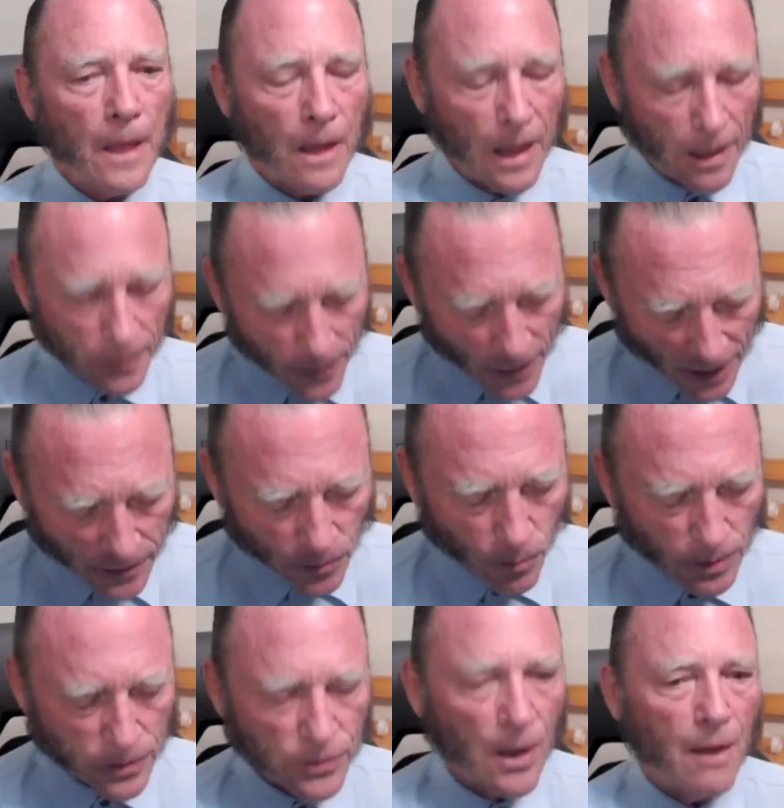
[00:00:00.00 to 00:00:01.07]
And that's
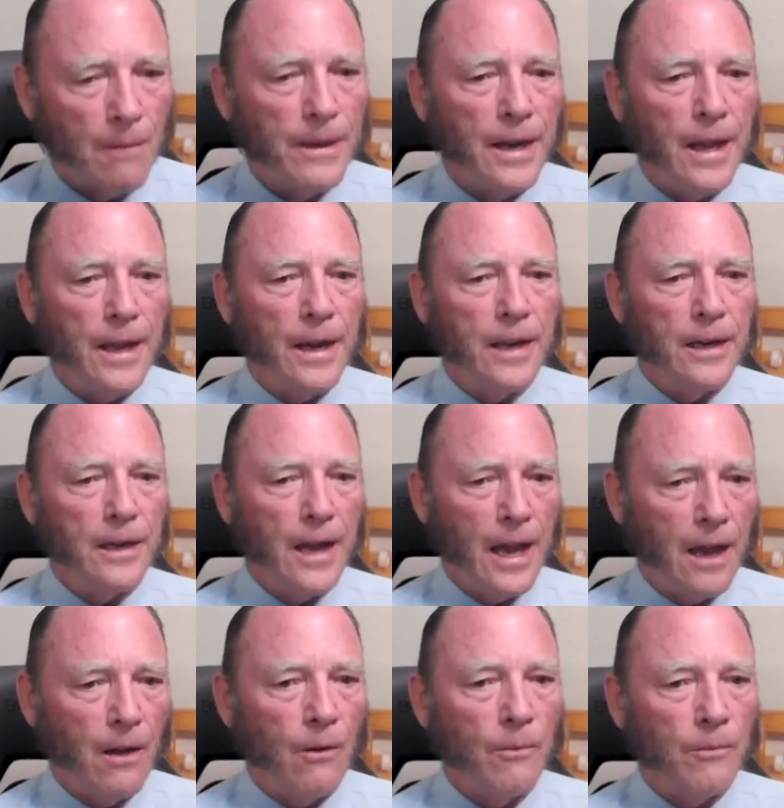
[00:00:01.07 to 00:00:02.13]
what's dominating
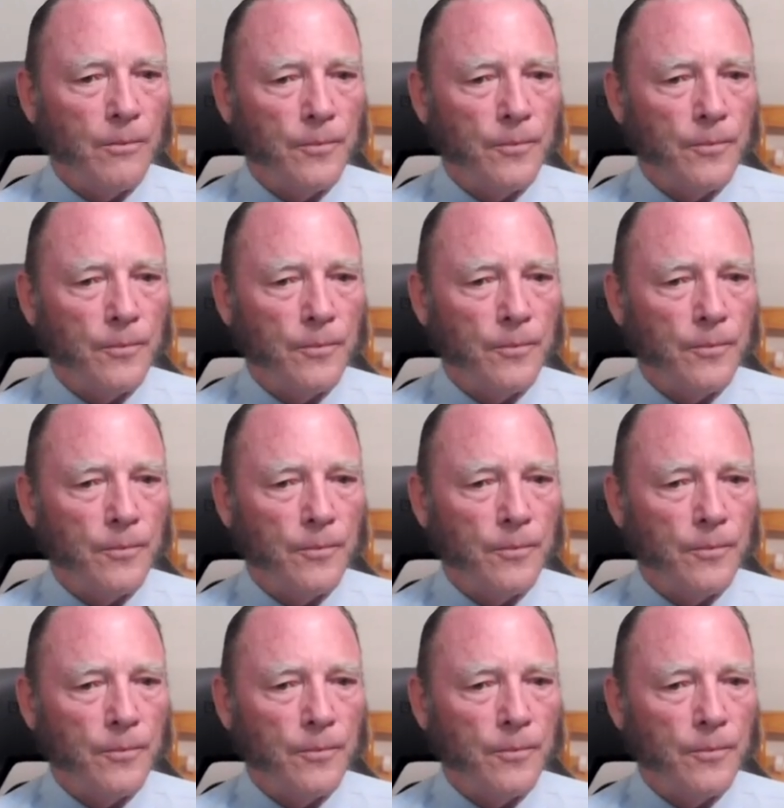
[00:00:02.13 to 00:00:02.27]
now.